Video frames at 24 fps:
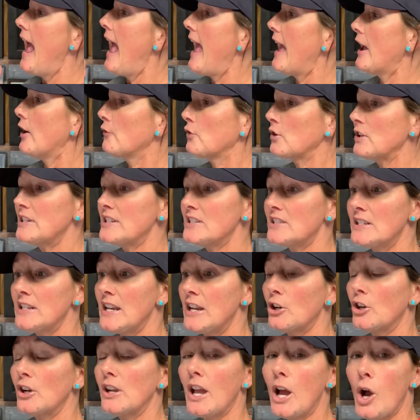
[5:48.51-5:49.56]
Every
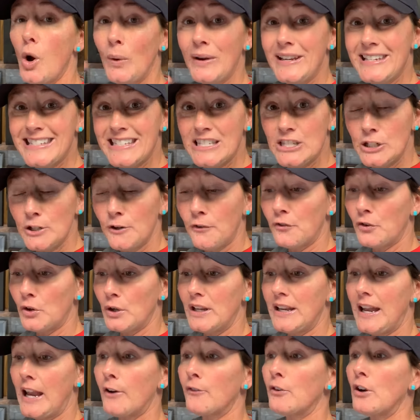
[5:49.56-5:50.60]
scenario is
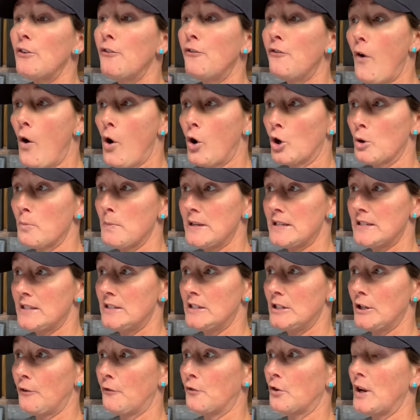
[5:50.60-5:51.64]
different. Every farm is
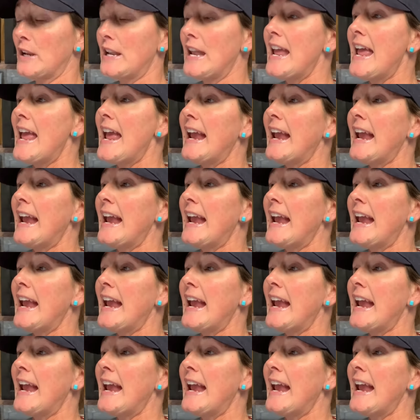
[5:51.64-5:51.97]
different.